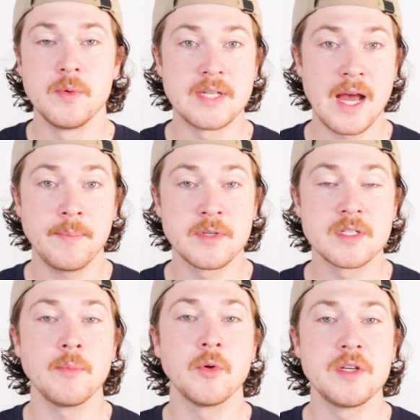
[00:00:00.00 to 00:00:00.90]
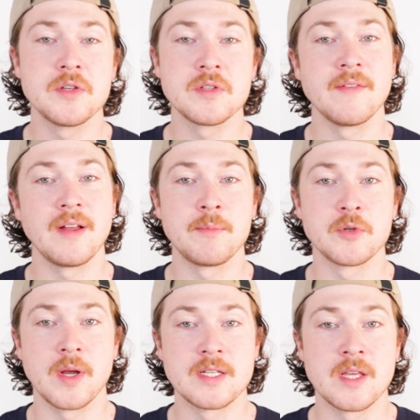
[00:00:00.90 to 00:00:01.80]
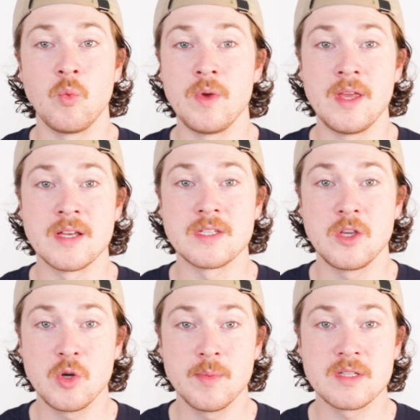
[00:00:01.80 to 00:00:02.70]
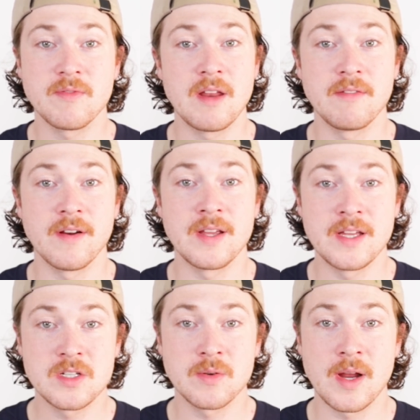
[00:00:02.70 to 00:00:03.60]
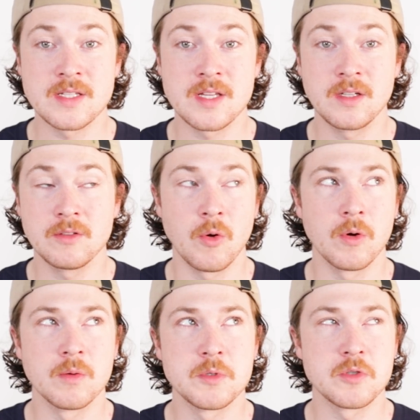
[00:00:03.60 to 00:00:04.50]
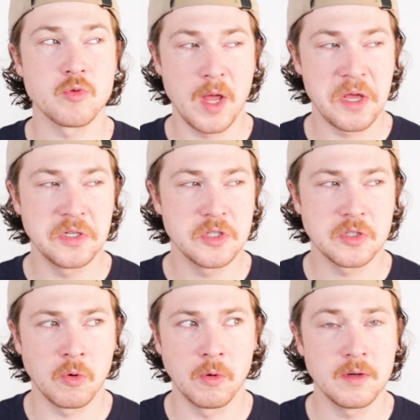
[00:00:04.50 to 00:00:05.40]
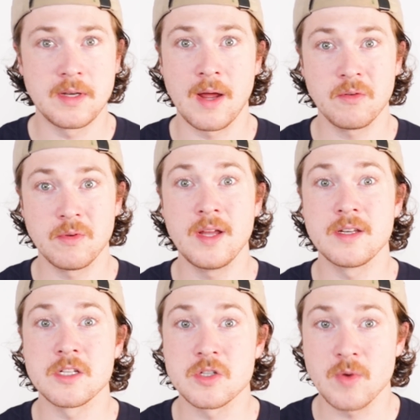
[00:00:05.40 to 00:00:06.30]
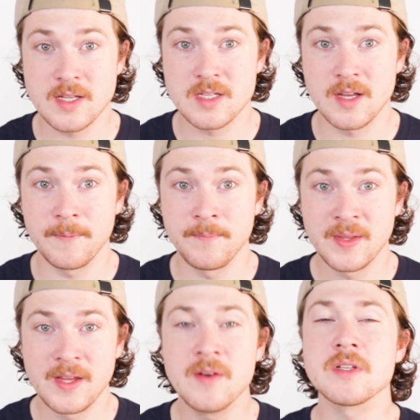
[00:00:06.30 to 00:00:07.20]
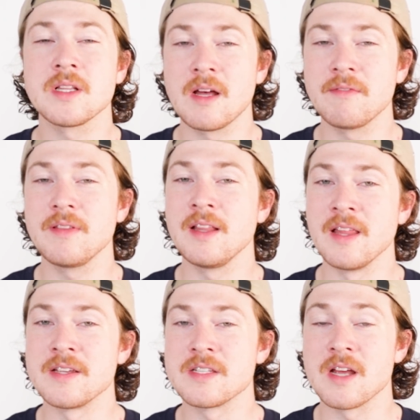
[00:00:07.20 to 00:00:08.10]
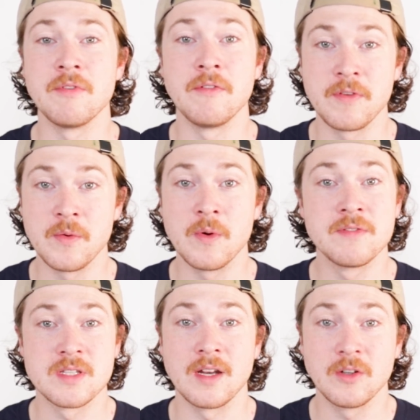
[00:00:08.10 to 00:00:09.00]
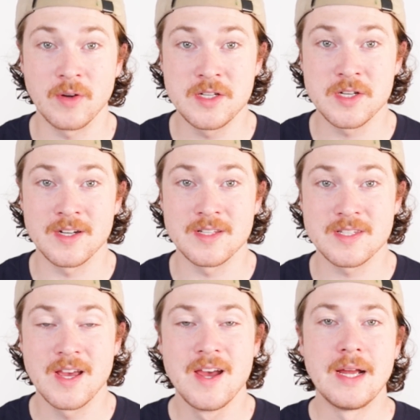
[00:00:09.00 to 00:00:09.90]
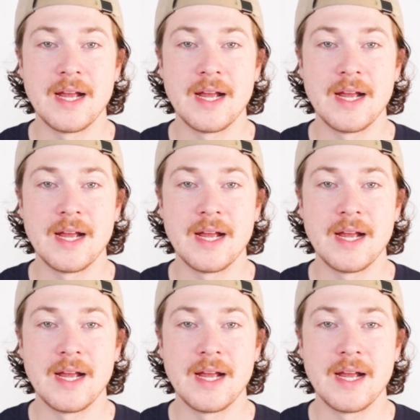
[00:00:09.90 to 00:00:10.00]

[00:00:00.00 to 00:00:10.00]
To adapt, some creatures develop traits that we as humans find very interesting, or strange, or downright distressing. Here's a lovely list of a few of said creatures.